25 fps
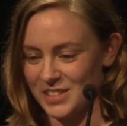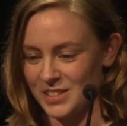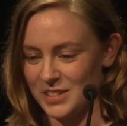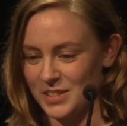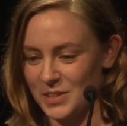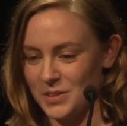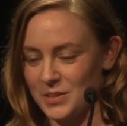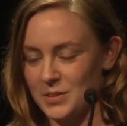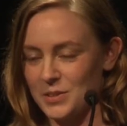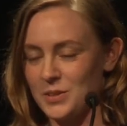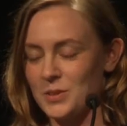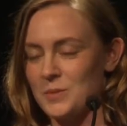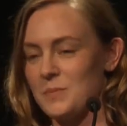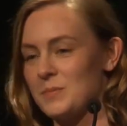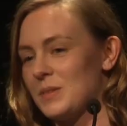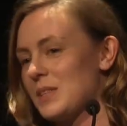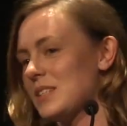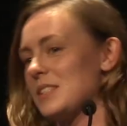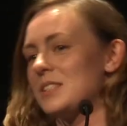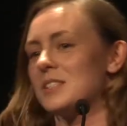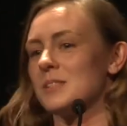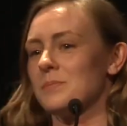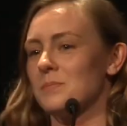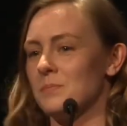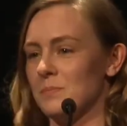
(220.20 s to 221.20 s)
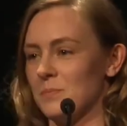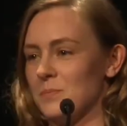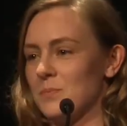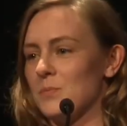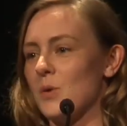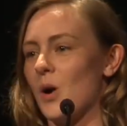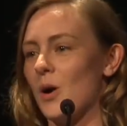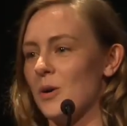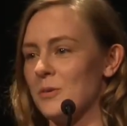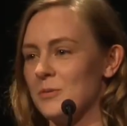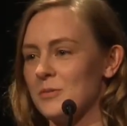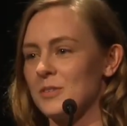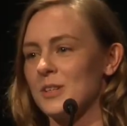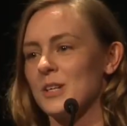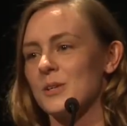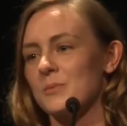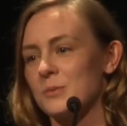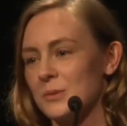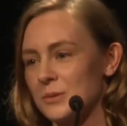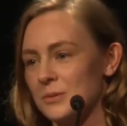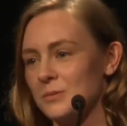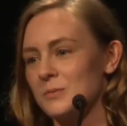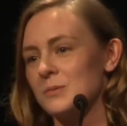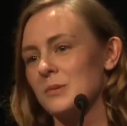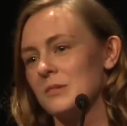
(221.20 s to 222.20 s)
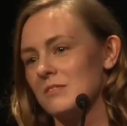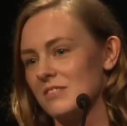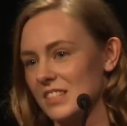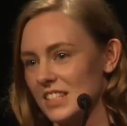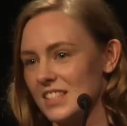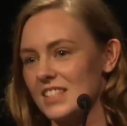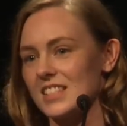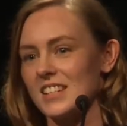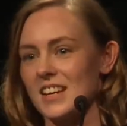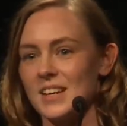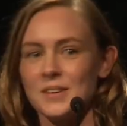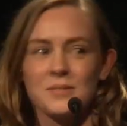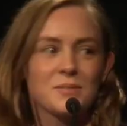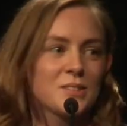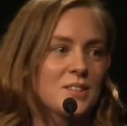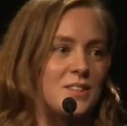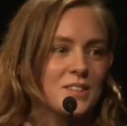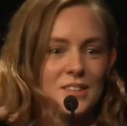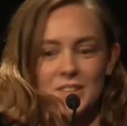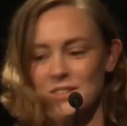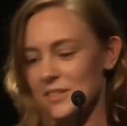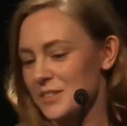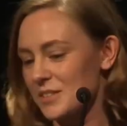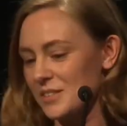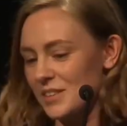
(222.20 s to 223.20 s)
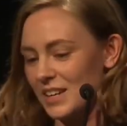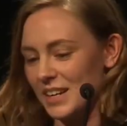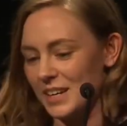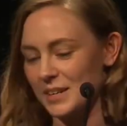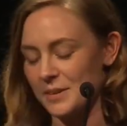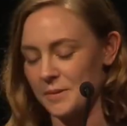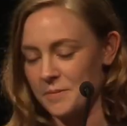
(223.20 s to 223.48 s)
So this hopefully will resonate with you.